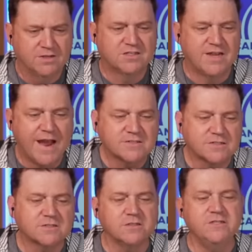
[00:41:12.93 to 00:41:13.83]

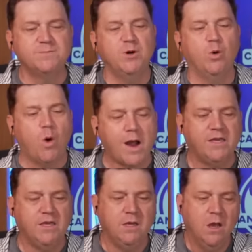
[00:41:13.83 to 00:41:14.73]
Texas leads
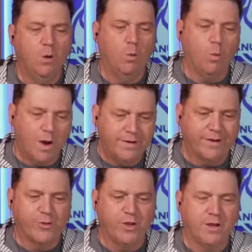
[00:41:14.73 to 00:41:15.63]
Milwaukee
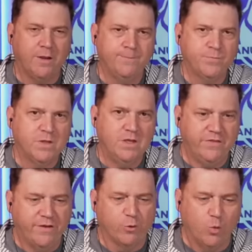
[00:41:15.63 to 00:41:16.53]
1-0 in
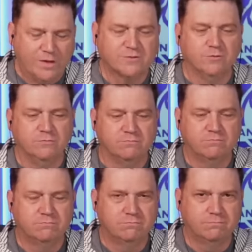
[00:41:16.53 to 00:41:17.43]
the other Western
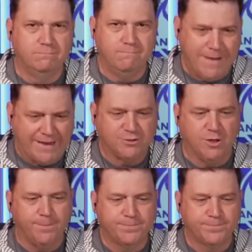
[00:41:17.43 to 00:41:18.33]

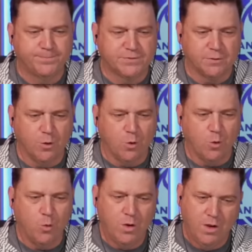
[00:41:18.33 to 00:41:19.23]
matchup.
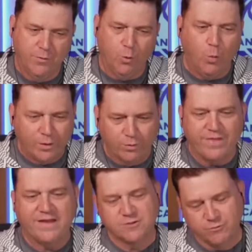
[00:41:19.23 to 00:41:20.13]
So the winner of
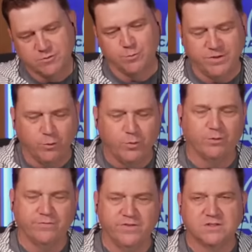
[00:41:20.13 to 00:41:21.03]
that series will play the
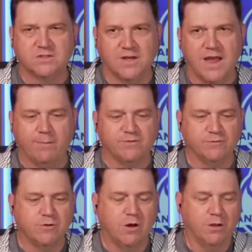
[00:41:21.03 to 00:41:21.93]
winner of this
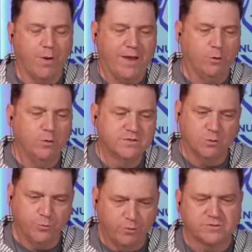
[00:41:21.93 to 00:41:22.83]
Abbotsford, Colorado.
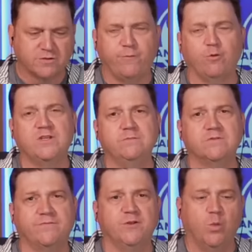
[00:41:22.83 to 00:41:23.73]
So those are the 4 teams
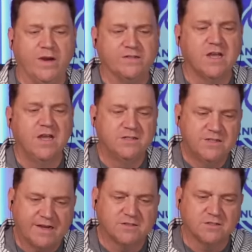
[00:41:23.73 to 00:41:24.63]
left in the West,
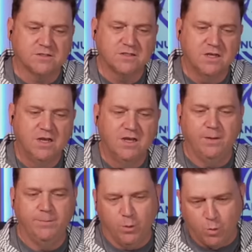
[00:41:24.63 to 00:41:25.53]
Texas
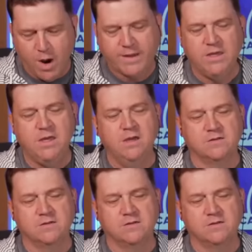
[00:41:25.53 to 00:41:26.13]
and Milwaukee.